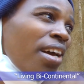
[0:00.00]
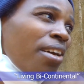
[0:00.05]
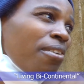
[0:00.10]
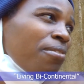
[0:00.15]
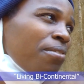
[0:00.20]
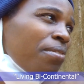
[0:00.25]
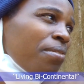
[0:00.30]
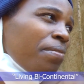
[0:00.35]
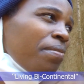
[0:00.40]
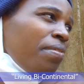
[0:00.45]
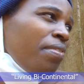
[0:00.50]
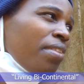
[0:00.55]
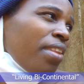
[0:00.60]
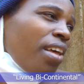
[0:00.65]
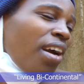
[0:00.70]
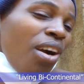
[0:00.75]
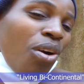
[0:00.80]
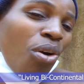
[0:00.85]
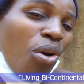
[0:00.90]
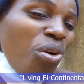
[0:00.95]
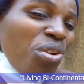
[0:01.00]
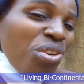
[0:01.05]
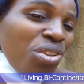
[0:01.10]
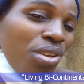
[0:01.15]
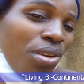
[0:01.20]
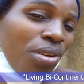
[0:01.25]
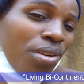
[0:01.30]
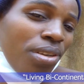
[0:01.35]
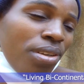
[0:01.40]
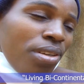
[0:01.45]
An
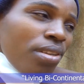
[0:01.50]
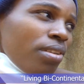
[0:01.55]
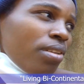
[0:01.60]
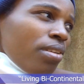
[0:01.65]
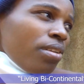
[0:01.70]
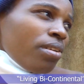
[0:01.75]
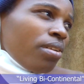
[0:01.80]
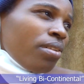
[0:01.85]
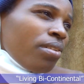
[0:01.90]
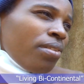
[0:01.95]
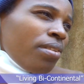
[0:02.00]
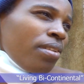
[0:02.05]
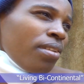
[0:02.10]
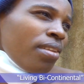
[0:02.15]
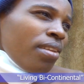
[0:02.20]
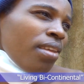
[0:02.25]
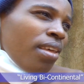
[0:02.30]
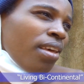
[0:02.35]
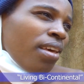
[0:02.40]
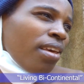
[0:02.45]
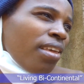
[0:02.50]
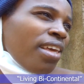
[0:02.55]
onion.